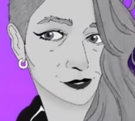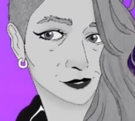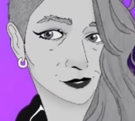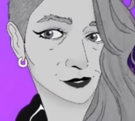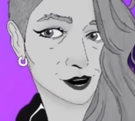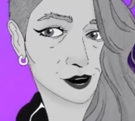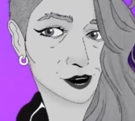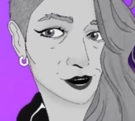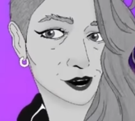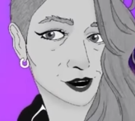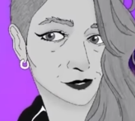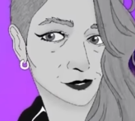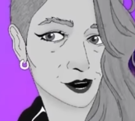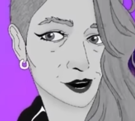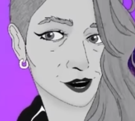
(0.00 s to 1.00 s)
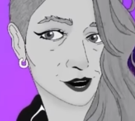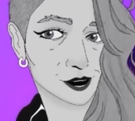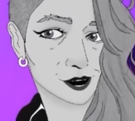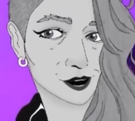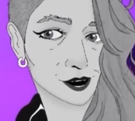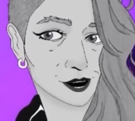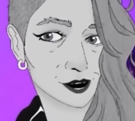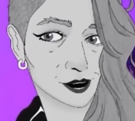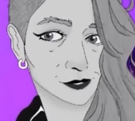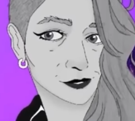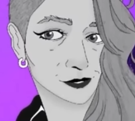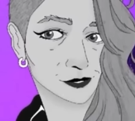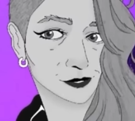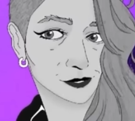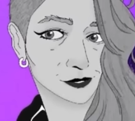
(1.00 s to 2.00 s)
and like a bin,
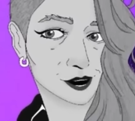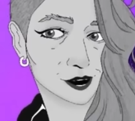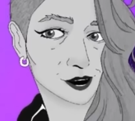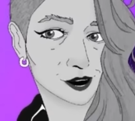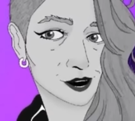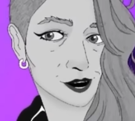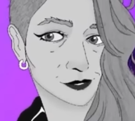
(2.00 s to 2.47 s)
a note